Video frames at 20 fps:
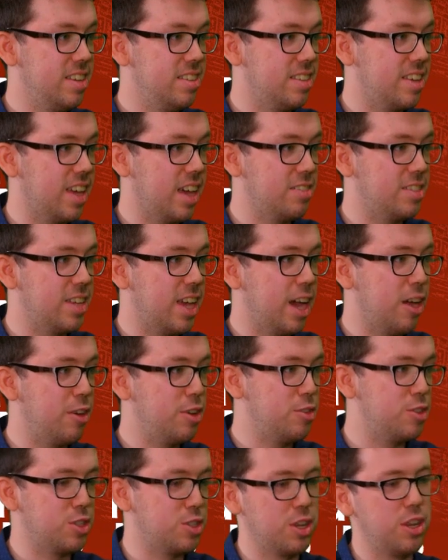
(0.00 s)
kept it out, and
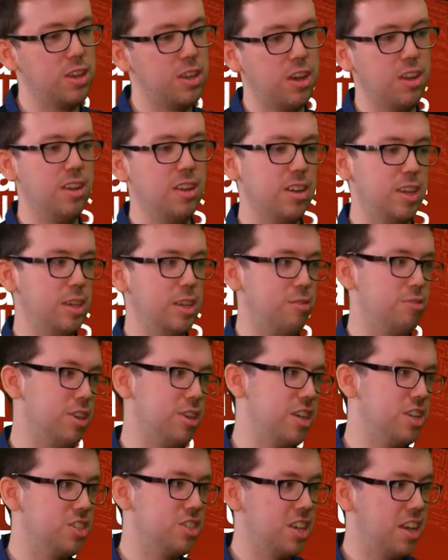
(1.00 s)
it's just an unlucky
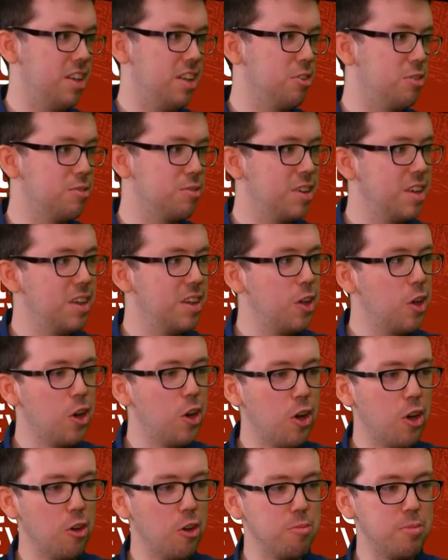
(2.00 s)
ricochet
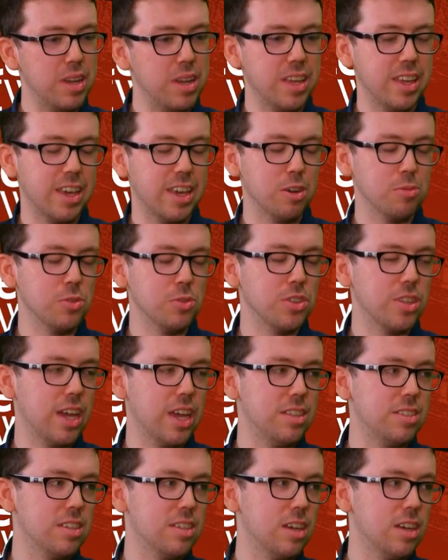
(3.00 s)
off Billy Gilmore that
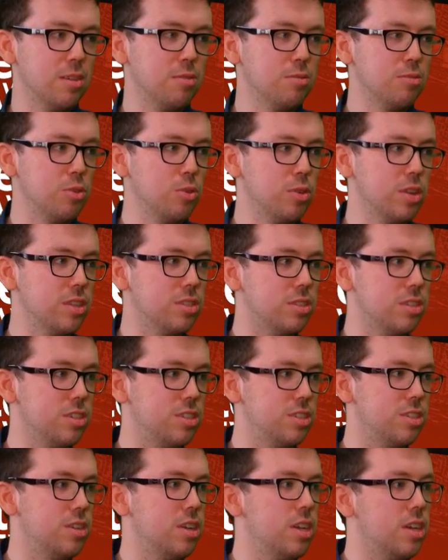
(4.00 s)
ended up falling
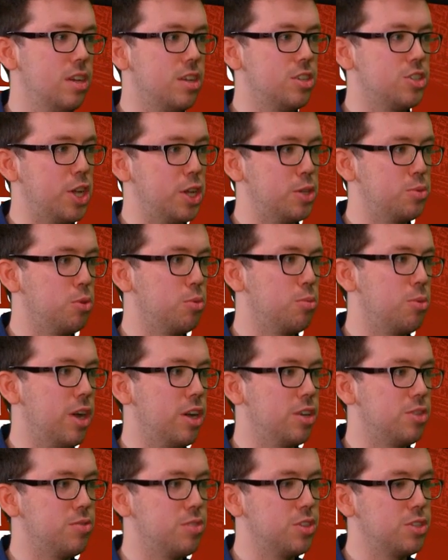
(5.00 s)
to James
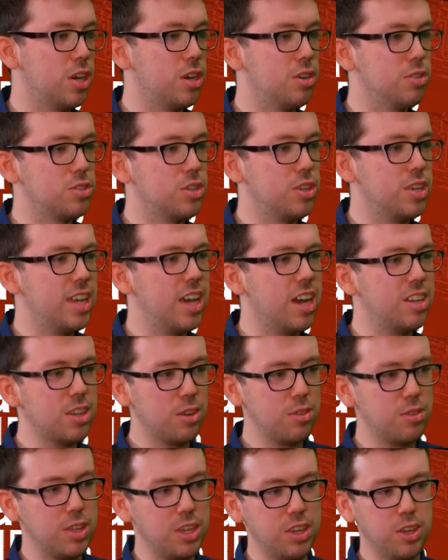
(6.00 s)
Ward-Prowse for the goal. So yeah, I
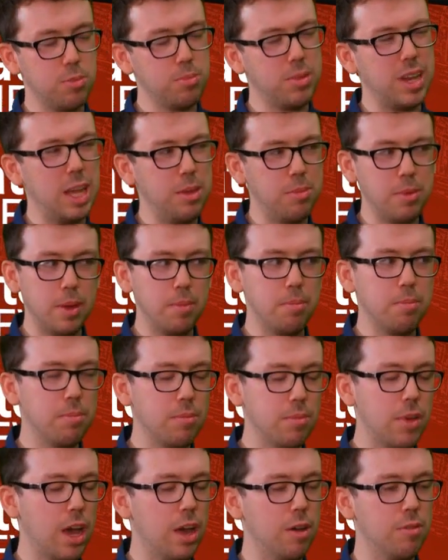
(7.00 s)
don't think you can blame him
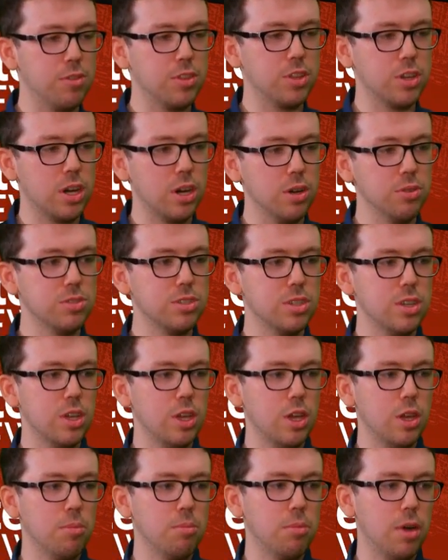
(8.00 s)
for the goals,
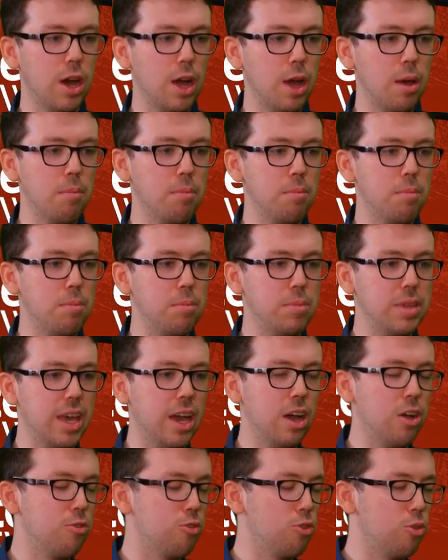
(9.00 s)
but yeah,
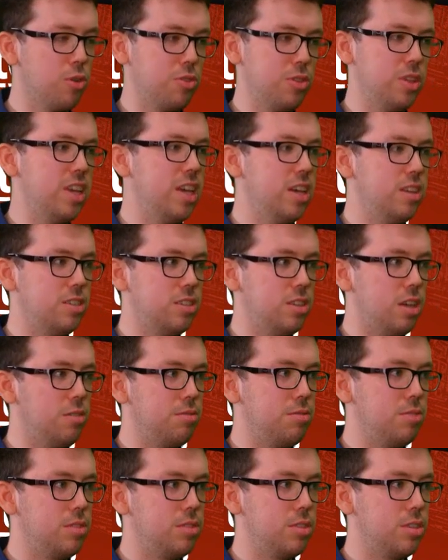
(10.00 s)
overall I think
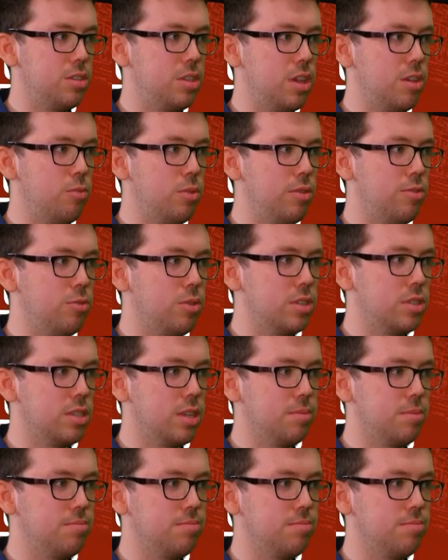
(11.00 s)
deserved win for West Ham.